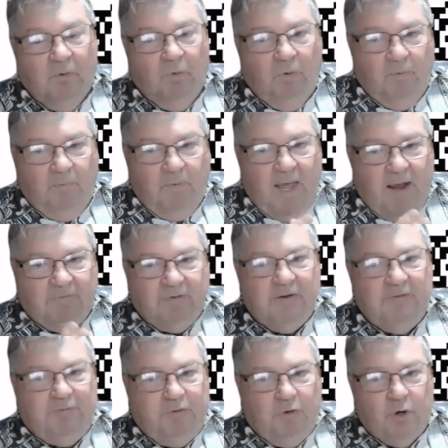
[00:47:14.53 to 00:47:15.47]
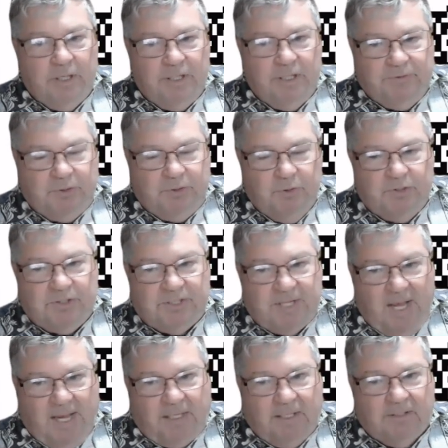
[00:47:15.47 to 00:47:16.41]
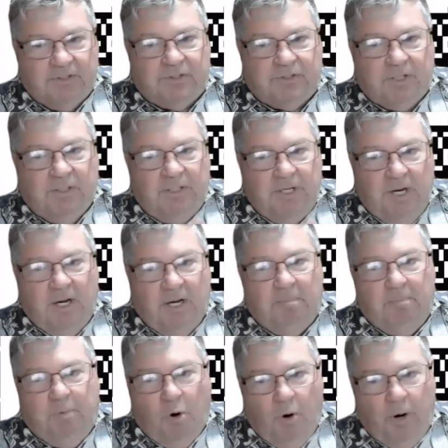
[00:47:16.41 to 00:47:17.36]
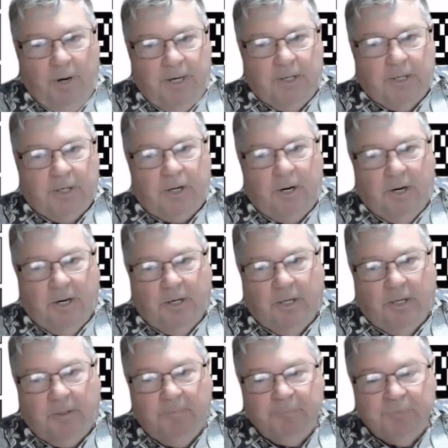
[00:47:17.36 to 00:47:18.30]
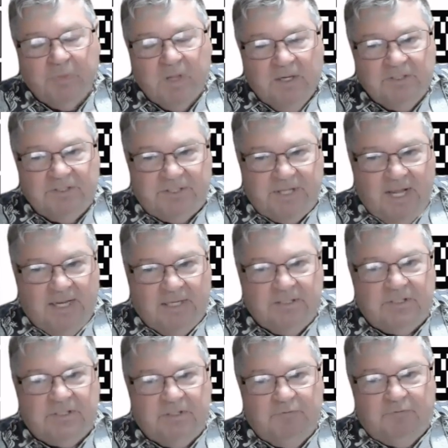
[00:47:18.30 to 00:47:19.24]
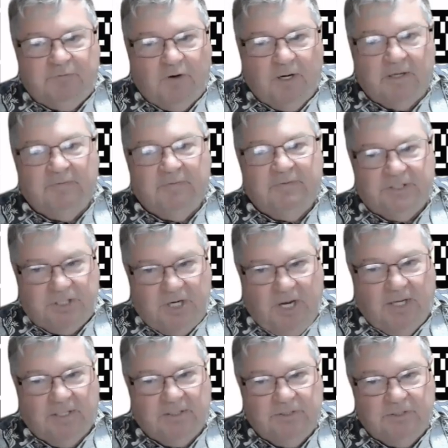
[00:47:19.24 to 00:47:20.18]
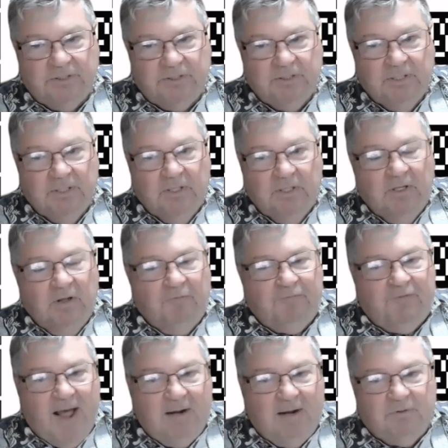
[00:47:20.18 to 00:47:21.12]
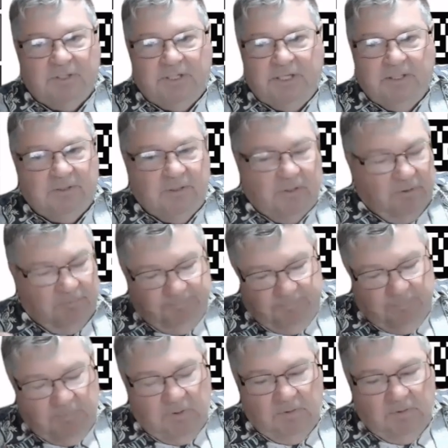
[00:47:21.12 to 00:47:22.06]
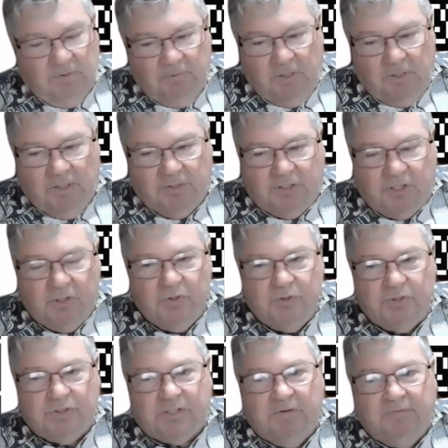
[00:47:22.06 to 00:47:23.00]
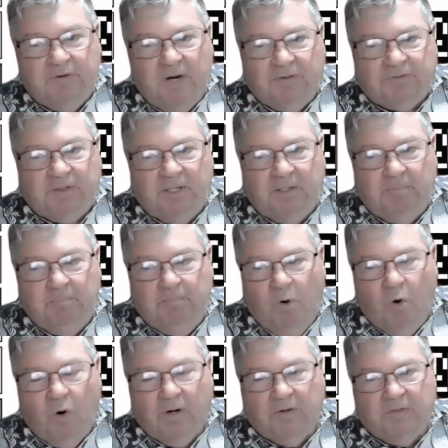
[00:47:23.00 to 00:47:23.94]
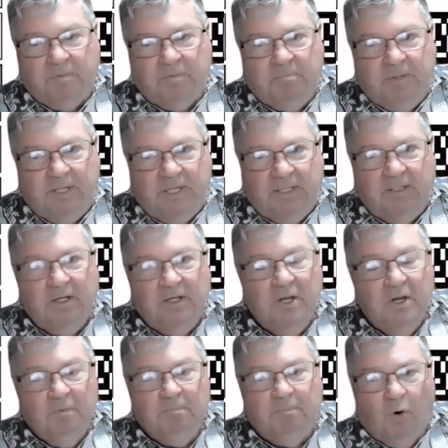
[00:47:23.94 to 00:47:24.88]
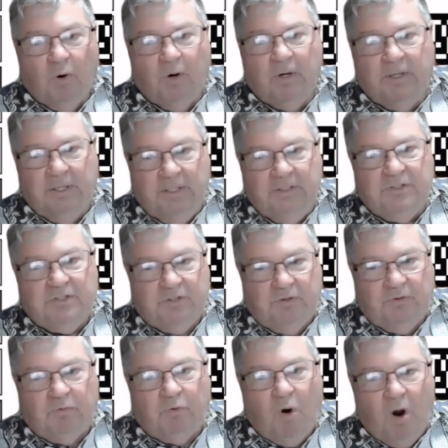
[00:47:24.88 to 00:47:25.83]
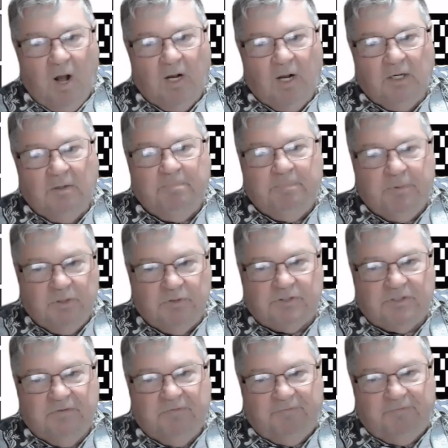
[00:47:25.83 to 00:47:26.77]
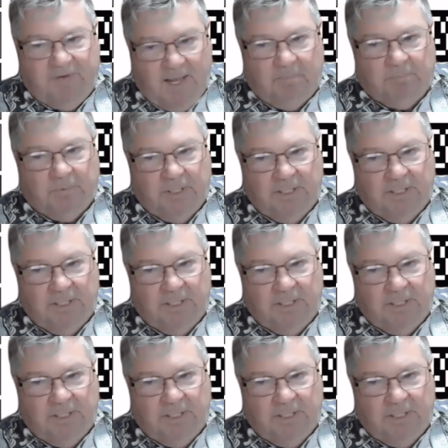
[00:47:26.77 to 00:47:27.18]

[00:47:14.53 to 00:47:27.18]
every 42 seconds, a young boy or girl stands in front of a judge, found guilty or accused of nothing more than being born into the wrong, abusive family.